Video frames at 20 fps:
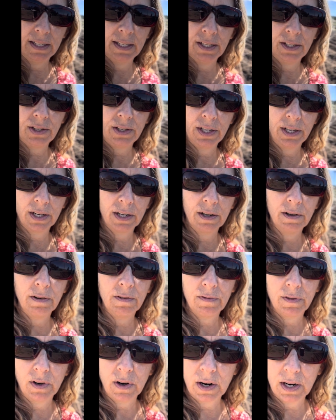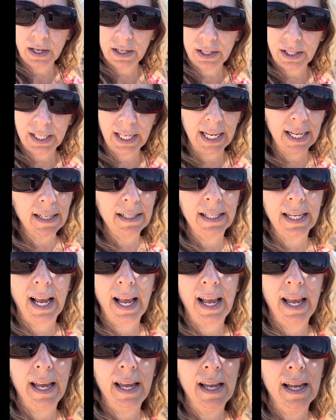this year for our
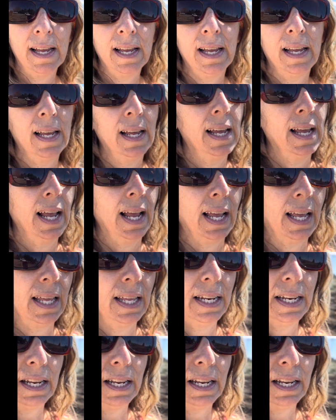CSA. And